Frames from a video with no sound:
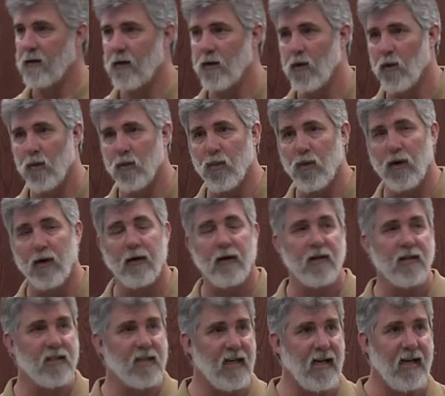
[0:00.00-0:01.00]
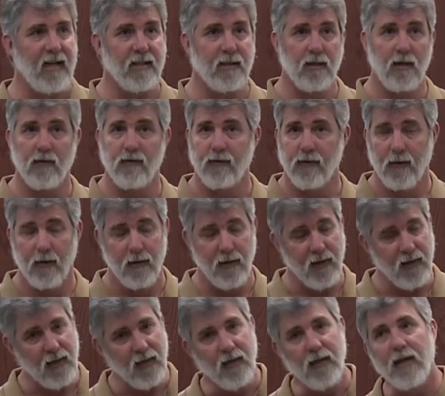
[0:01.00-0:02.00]
You know, the prairies lasted
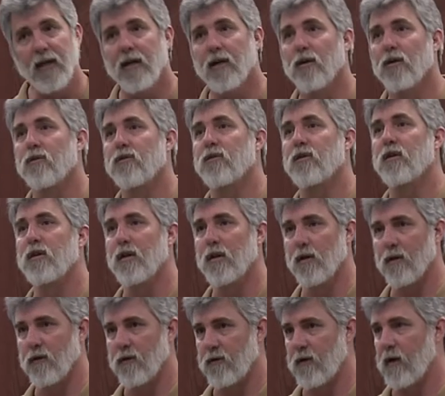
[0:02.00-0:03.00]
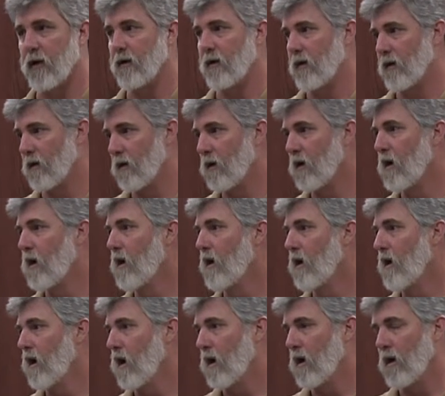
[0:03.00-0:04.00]
for years and years out here
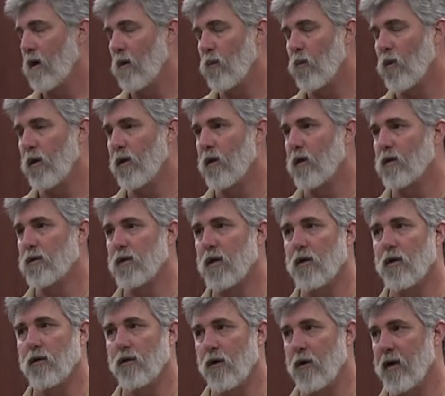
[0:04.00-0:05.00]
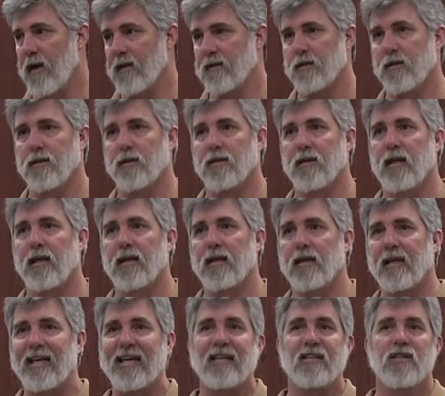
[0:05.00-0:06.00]
um, with our tall grasses and
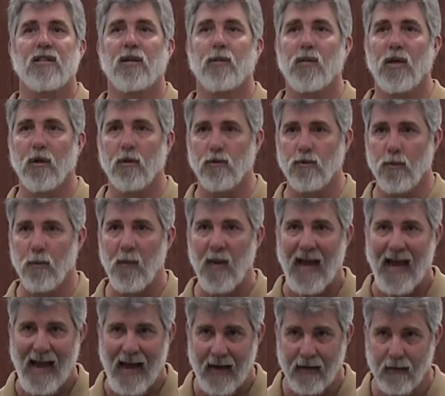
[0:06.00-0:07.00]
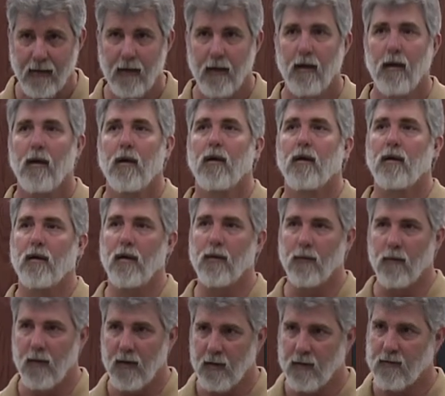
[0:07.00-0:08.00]
to get some of those back get
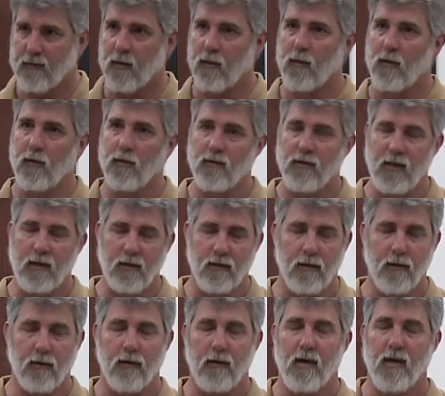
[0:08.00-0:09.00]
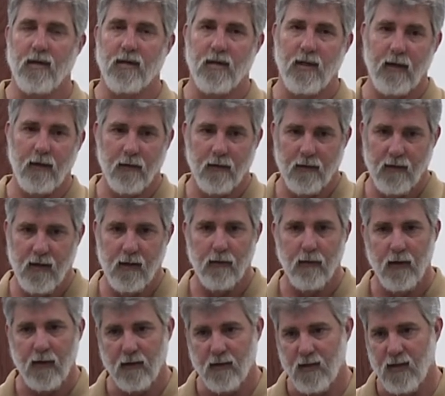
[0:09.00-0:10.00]
rid of some of those eastern red cedars, get
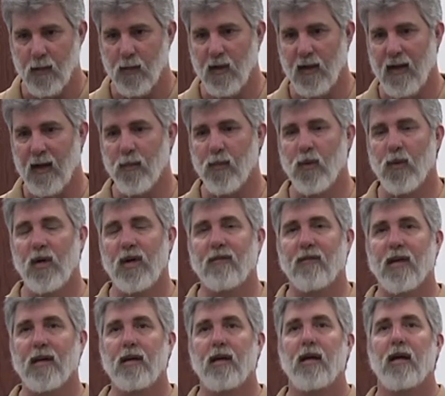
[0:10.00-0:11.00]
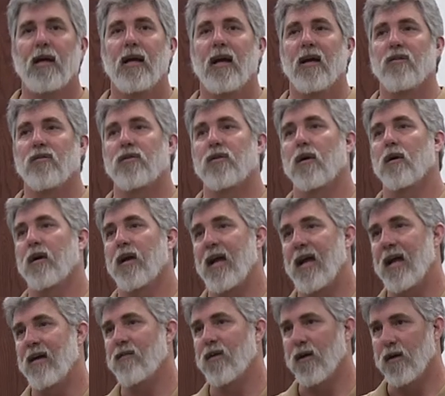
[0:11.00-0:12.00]
rid of some of that privet, and start
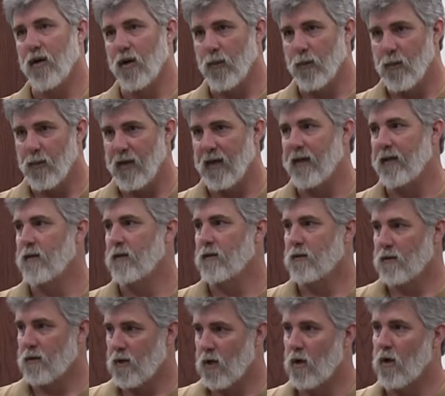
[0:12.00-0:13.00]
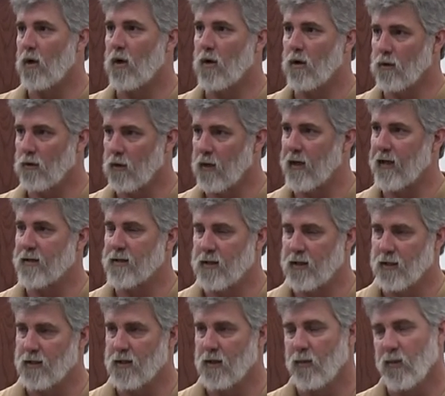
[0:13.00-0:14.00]
having our big tall grass
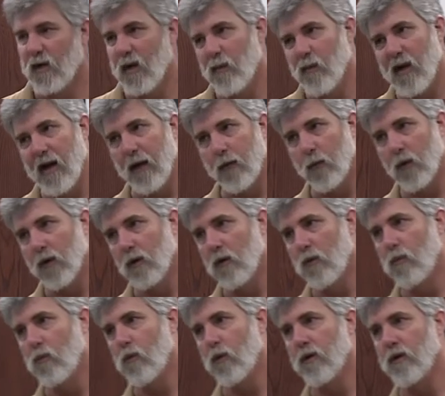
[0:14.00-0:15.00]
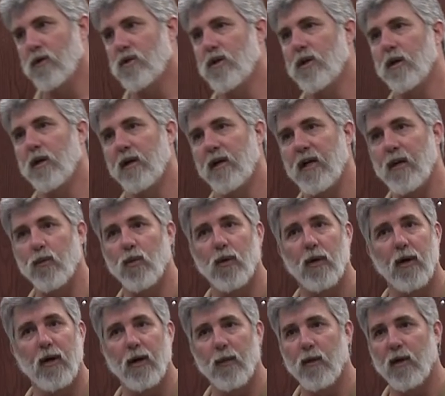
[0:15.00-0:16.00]
system come back. We are a little more the Cherokee
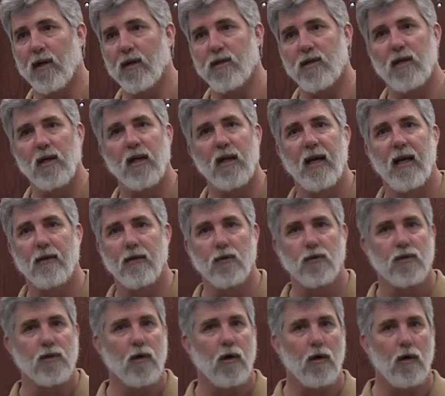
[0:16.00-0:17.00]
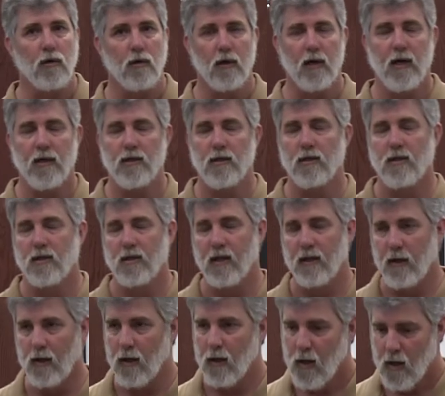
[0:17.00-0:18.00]
prairie, but it still had those tall grasses
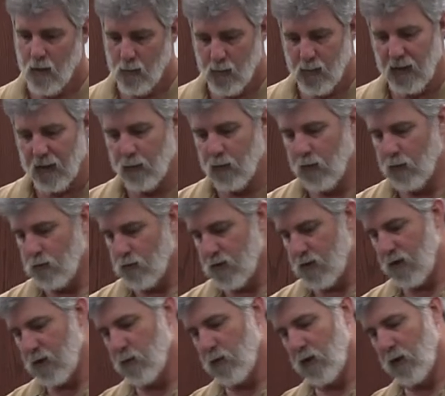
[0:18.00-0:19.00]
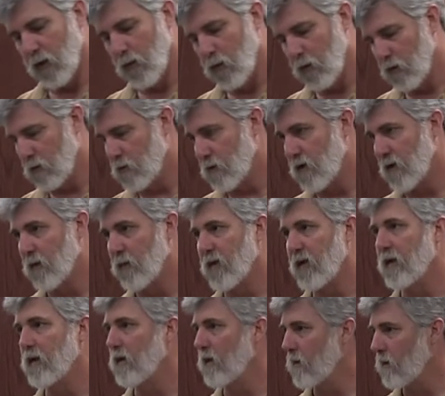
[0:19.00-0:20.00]
in there. Big blue stem, little blue stem,
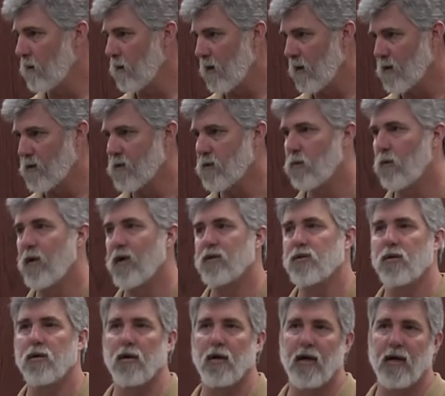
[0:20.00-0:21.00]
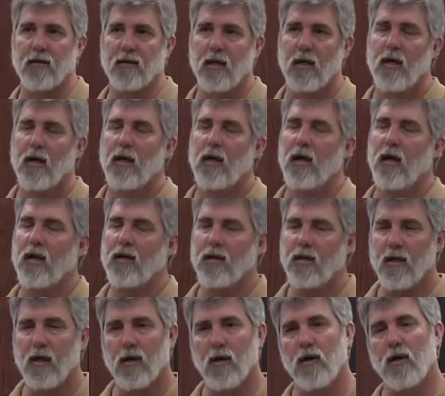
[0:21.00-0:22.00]
Indian grass, switchgrass. And
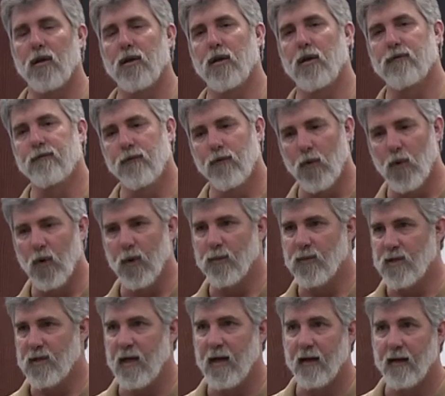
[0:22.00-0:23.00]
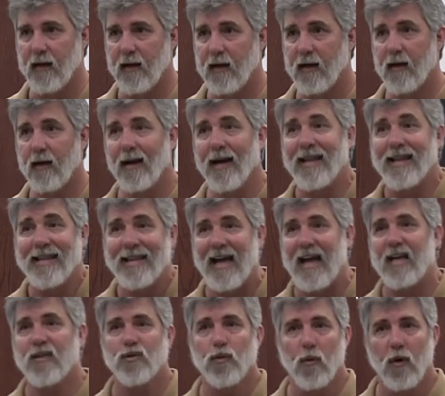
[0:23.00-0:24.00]
you get all the forbs down in there. And
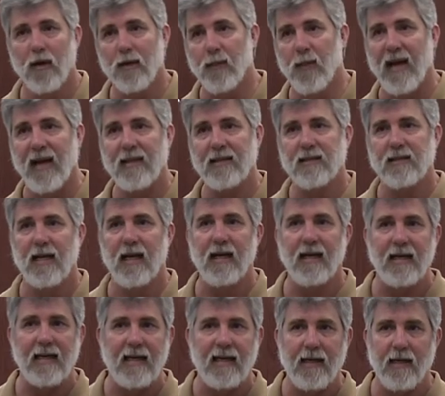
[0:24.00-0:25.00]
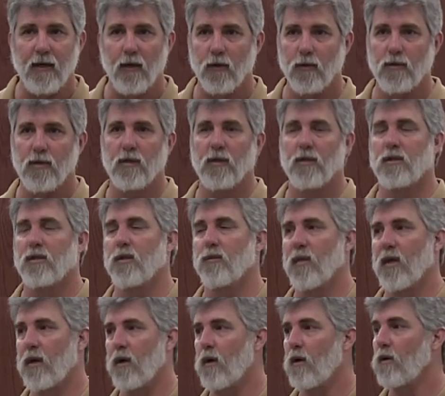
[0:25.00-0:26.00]
that's what makes that
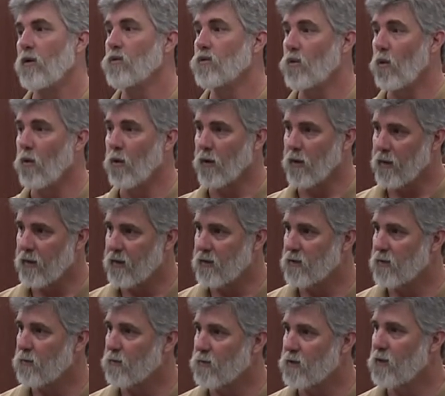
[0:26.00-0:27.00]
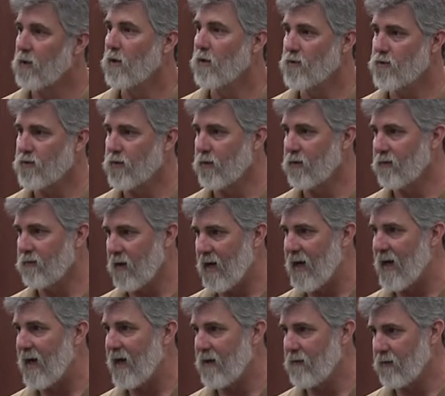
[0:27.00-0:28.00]
ecosystem that all those organisms
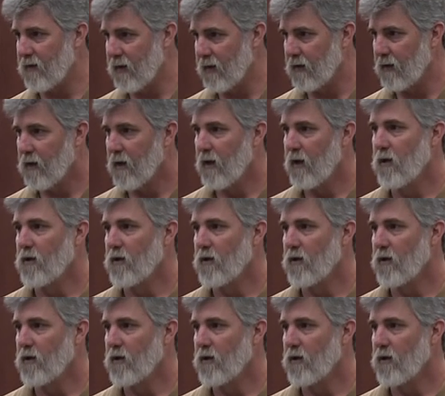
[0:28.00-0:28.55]
survive in.